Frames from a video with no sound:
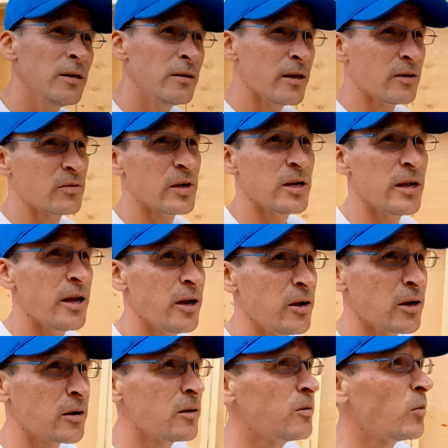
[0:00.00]
every day
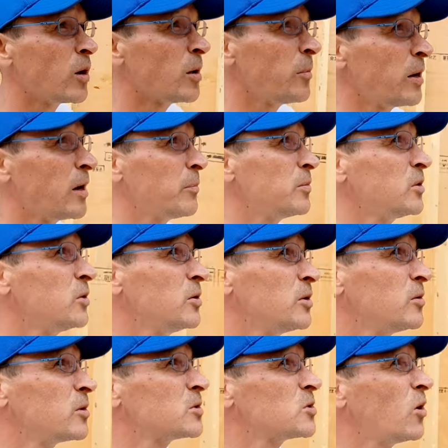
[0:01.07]
on what I've been up to. You
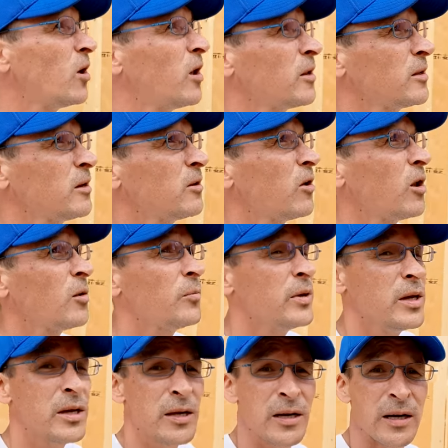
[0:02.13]
know, it'll all
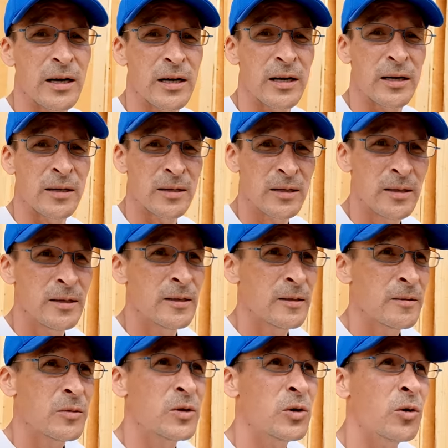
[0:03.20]
be, you
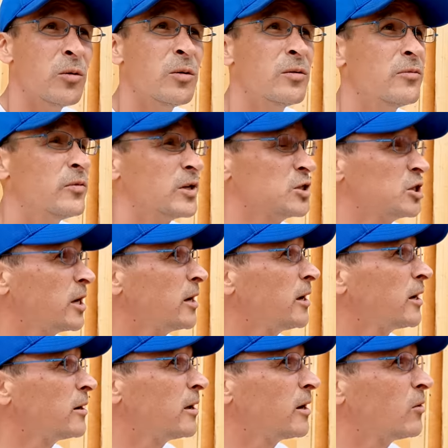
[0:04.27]
know, fishing
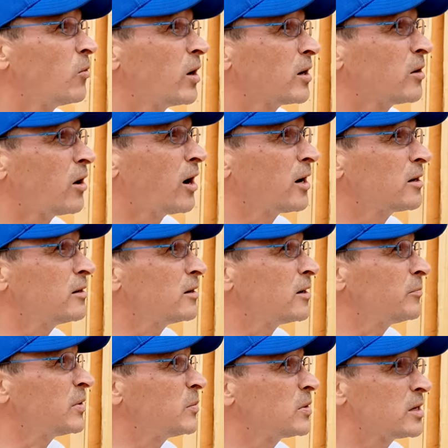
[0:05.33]
and whatnot.
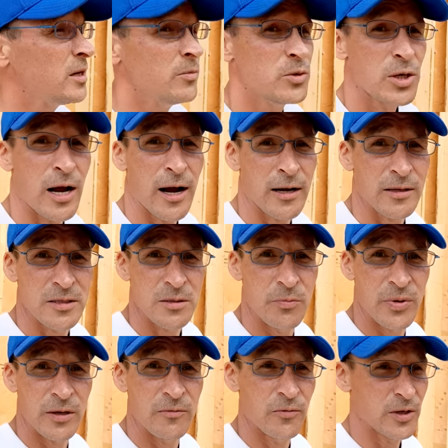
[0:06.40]
Maybe keep track of some
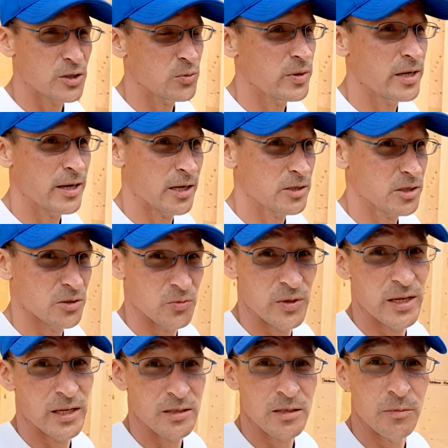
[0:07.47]
big fish we catch because we
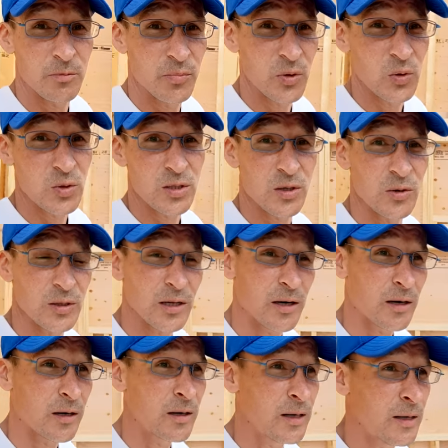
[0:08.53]
get some brutes out
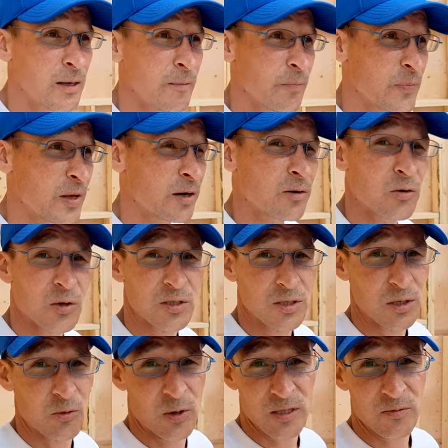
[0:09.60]
there. And, of course, the
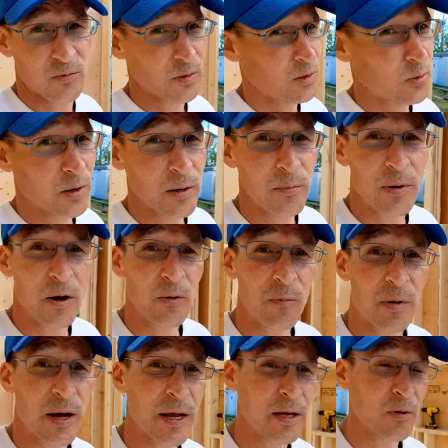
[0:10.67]
quest for the 20-pound
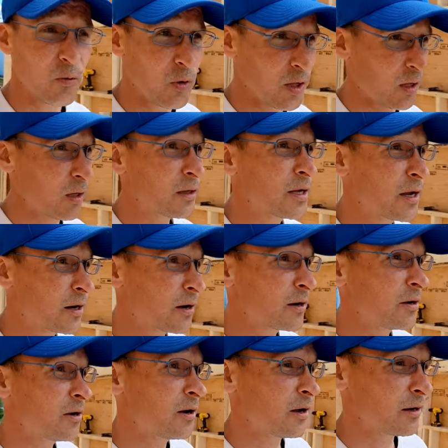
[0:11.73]
pike will carry
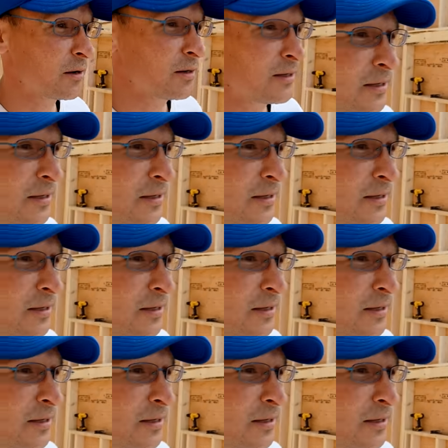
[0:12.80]
on